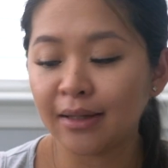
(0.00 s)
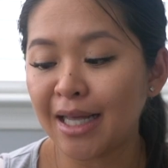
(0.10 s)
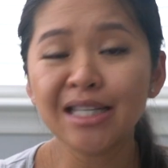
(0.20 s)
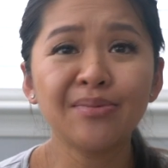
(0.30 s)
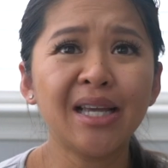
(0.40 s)

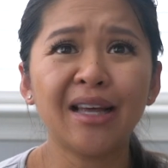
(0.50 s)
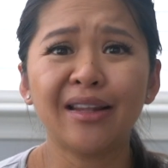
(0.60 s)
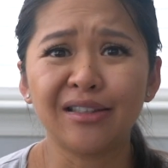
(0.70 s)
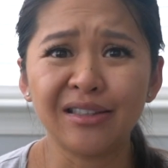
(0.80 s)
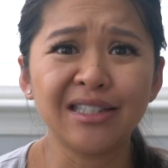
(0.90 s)
Last time he had
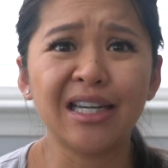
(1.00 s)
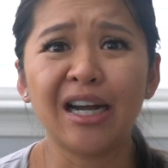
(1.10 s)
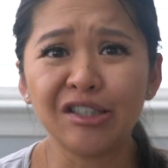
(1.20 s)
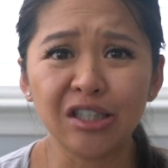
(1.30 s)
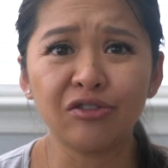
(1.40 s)
like an
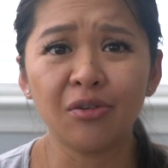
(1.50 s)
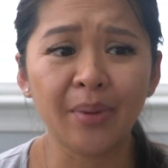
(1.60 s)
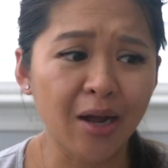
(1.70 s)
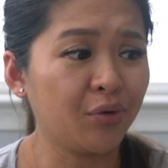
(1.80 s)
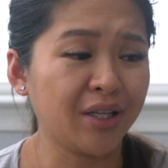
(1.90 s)
entire duffel
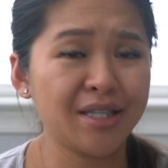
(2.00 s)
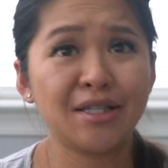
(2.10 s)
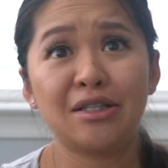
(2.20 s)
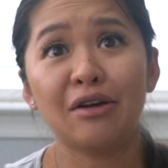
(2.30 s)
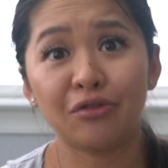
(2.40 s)
bag with like
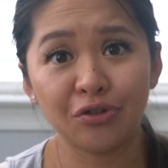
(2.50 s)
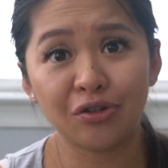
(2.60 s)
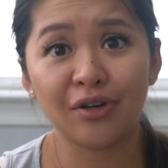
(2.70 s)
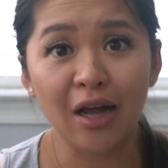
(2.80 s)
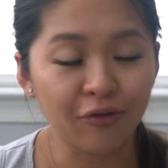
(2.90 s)
several
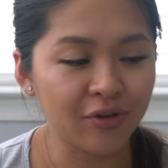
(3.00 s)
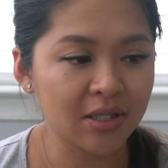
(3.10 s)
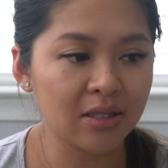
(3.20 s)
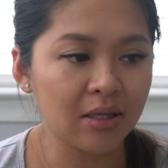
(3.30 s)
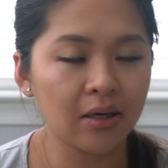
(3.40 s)
different
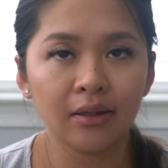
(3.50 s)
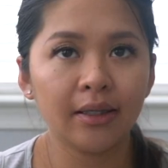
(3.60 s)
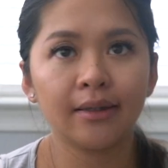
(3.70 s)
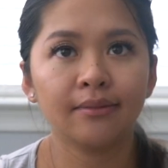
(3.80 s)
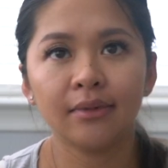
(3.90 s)
outfits in there.
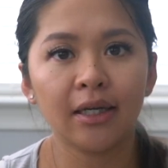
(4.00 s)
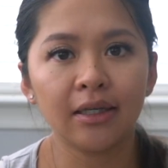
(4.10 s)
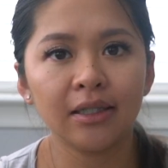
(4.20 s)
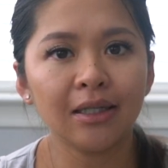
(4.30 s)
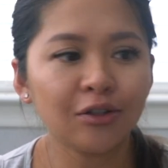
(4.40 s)
Like, yeah,
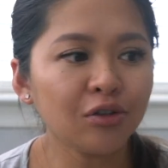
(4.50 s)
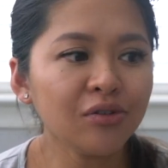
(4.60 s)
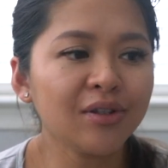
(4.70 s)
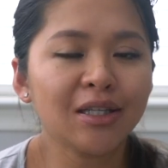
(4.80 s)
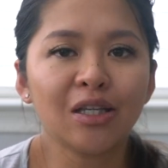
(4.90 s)
I don't
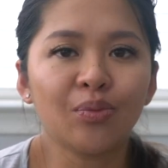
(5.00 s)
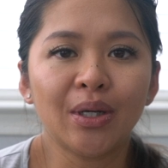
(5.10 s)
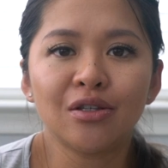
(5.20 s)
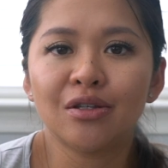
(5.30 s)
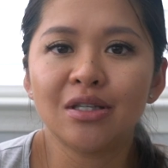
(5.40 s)
even think he
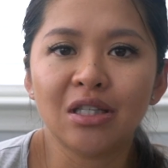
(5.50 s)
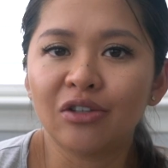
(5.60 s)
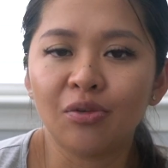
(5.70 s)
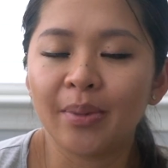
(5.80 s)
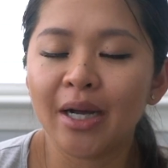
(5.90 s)
went into his
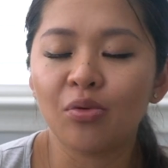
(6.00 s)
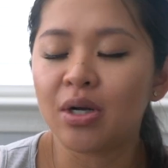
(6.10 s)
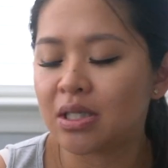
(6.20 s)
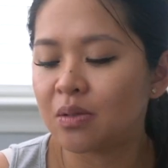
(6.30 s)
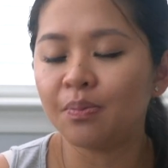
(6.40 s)
duffel bag
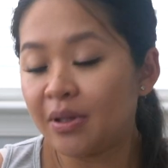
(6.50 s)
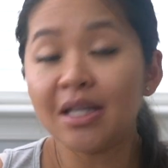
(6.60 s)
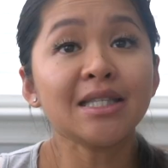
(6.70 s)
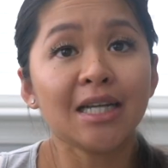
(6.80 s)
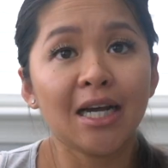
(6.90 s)
once. But
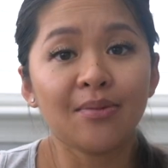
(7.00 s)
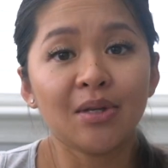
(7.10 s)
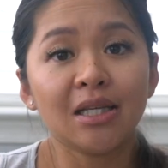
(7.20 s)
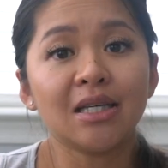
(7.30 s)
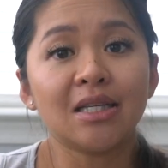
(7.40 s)
this time
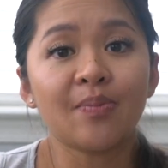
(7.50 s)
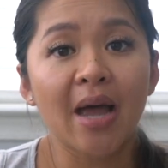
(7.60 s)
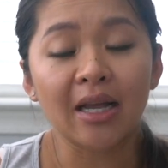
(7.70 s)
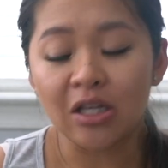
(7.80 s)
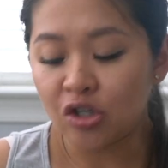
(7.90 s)
he is
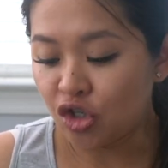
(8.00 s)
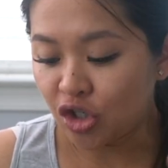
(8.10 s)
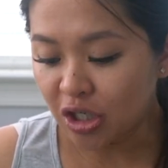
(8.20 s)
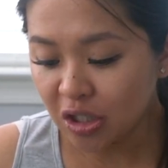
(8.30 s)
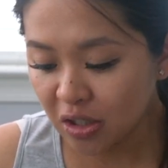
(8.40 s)
packing
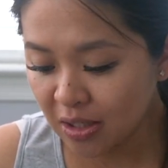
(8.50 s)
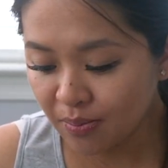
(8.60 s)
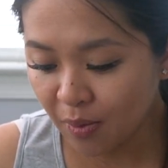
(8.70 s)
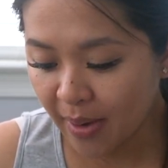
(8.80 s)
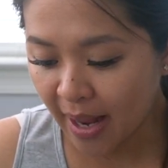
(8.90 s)
just a
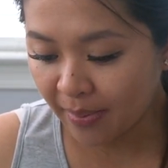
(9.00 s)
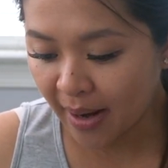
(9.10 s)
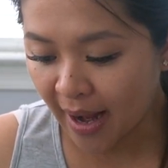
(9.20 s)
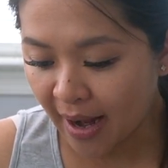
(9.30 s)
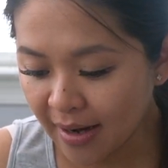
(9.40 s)
simple
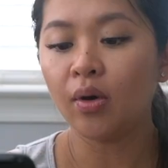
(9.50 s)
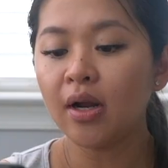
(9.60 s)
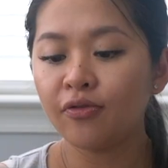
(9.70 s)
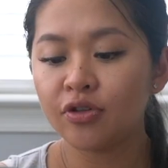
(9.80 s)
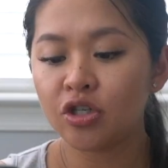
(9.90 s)
backpack, one
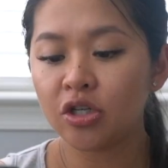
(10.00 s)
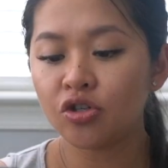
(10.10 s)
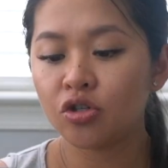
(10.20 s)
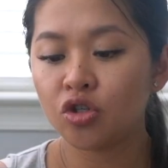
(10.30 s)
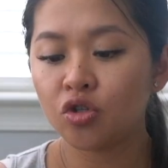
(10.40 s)
outfit
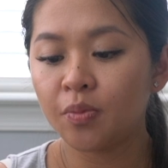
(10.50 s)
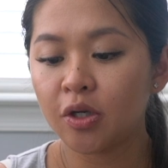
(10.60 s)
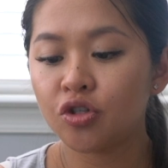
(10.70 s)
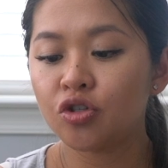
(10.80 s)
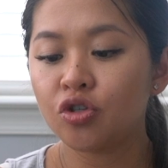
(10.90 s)
change,
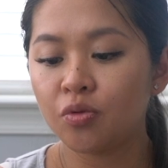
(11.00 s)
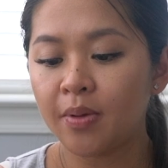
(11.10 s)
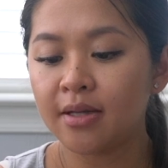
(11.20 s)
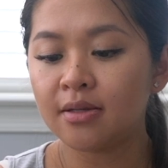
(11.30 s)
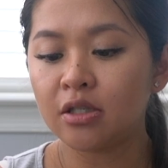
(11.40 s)
toothbrush,
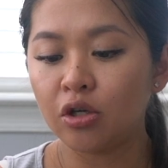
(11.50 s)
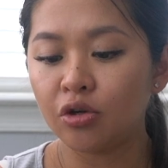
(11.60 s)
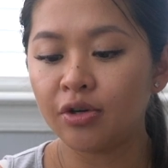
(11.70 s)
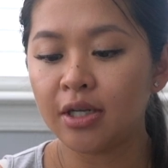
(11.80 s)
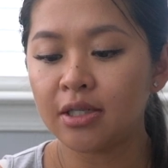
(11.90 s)
toothpaste,
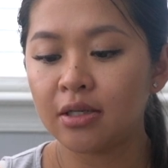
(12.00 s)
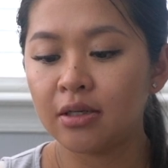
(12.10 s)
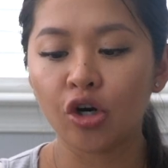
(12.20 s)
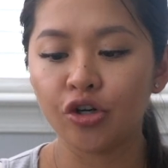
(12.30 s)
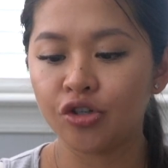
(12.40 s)
deodorant,
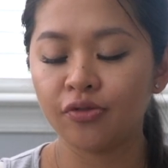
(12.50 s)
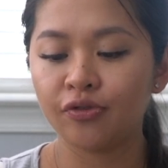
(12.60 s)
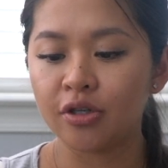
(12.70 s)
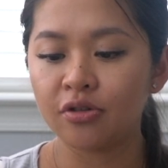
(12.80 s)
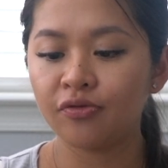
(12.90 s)
charger
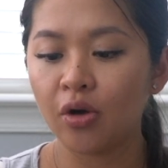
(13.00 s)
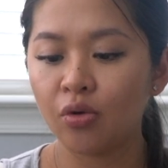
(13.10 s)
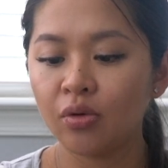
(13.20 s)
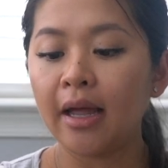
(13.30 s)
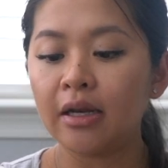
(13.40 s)
for his
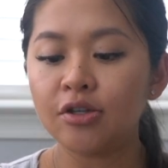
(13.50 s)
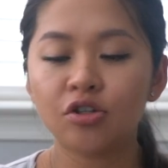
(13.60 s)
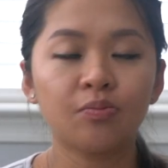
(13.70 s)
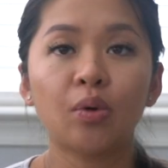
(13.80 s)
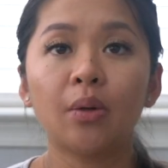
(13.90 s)
phone, and he's
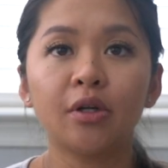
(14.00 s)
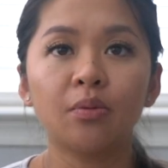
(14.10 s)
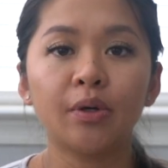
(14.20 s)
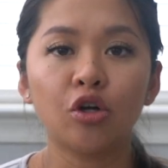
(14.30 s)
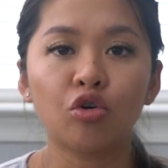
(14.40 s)
probably gonna
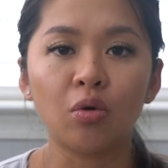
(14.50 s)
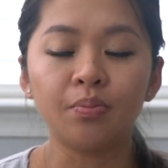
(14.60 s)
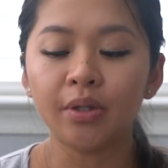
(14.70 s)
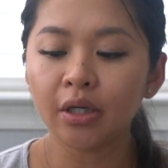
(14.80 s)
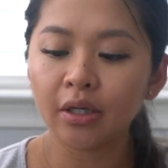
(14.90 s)
bring a
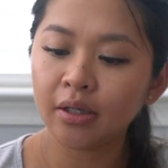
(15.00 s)
Chromebook